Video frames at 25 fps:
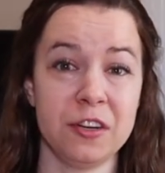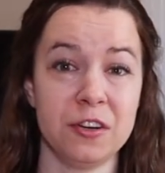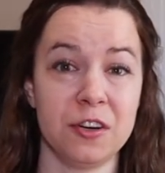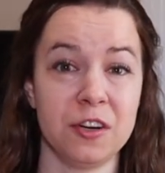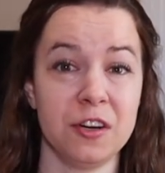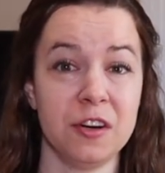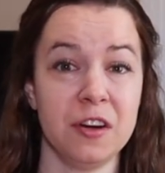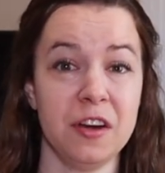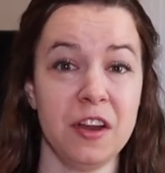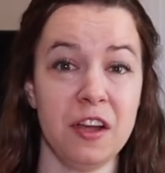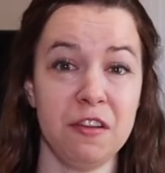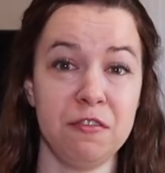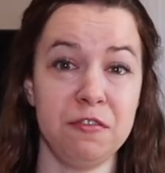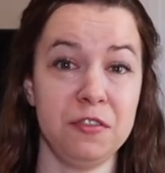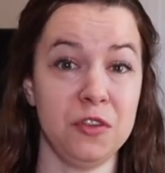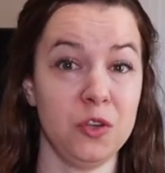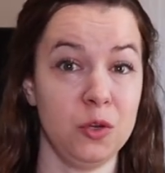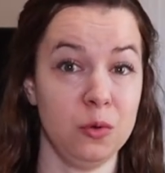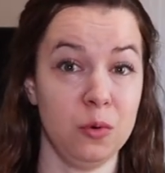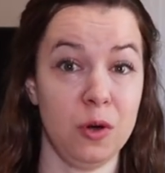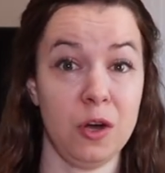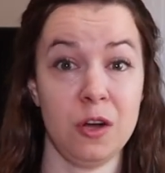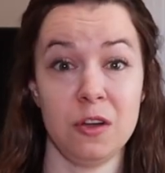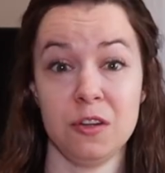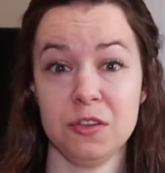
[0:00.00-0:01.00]
and her
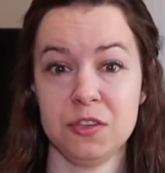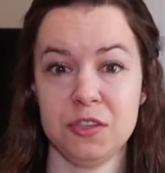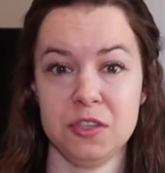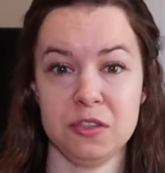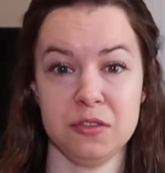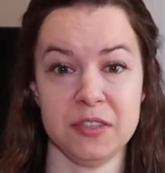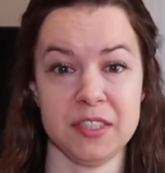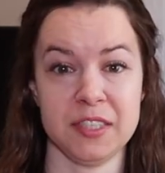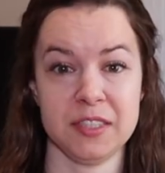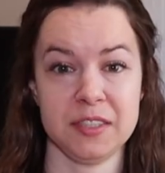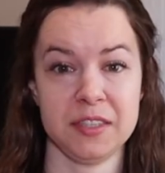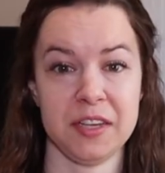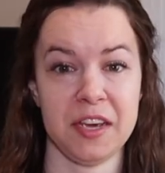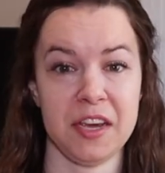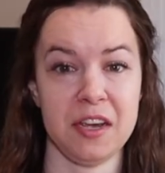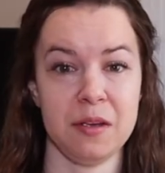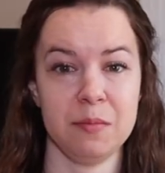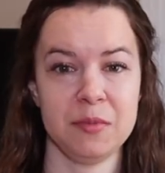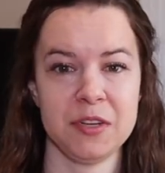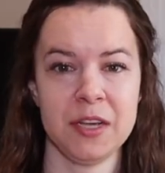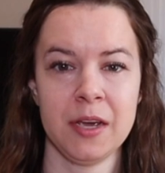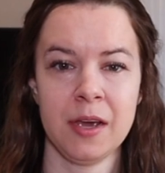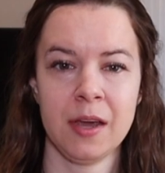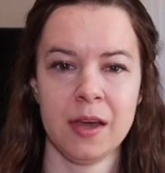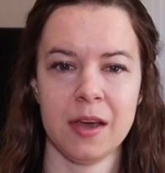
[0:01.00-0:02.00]
nephew also
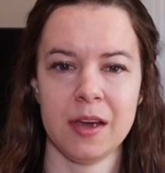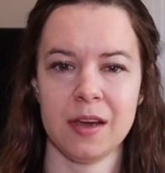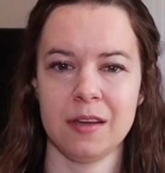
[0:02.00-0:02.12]
escaped,